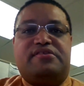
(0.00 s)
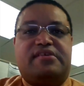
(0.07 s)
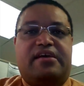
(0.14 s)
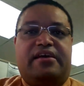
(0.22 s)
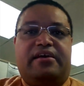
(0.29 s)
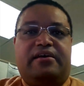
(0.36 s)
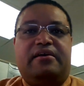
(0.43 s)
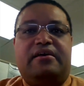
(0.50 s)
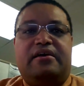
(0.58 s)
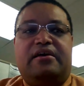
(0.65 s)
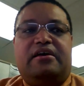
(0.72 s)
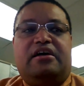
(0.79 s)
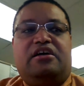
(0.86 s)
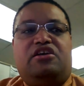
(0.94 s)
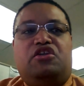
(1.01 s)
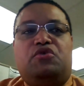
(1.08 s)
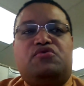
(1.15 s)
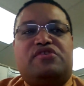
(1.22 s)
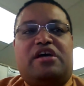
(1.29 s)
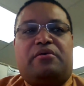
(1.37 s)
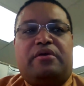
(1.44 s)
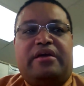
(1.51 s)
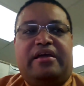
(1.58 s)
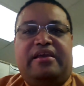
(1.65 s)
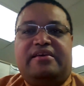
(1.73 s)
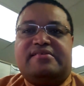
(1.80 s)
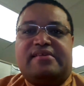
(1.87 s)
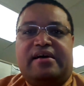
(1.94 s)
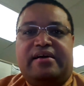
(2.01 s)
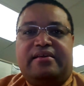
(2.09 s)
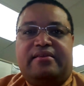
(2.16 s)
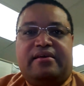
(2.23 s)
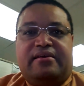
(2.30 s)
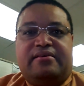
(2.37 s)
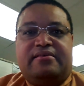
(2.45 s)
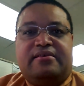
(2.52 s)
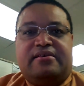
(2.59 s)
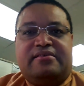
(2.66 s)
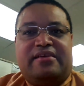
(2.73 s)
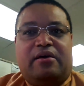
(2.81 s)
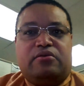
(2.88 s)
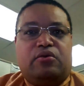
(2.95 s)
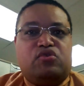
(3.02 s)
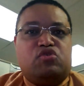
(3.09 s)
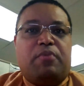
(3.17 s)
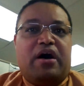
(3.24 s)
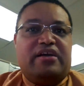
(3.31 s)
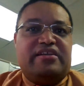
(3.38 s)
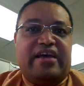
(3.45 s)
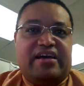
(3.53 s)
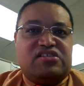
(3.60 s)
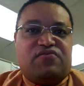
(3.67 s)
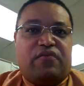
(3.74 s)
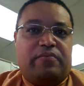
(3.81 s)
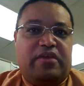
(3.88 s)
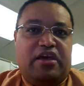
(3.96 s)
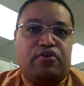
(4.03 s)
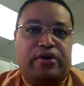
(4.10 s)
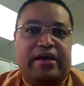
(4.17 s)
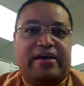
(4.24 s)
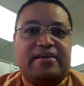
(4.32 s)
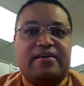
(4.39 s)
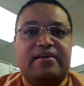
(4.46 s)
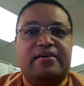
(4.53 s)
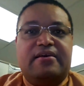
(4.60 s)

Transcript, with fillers: It's a, a news aggregating site that uh, downloads podcasts from the internet,